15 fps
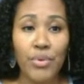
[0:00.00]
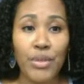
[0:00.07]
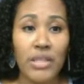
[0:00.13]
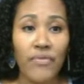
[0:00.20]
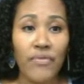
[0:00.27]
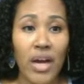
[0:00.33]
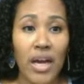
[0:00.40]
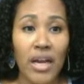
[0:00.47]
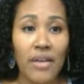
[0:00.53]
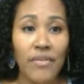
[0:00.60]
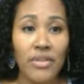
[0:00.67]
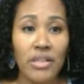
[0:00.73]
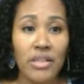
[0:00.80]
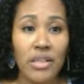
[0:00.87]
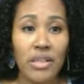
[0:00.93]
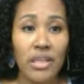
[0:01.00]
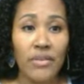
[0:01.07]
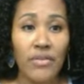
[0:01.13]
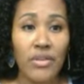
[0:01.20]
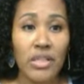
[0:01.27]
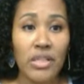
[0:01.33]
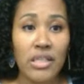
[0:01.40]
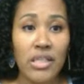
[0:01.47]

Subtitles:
plus 5 is going to give us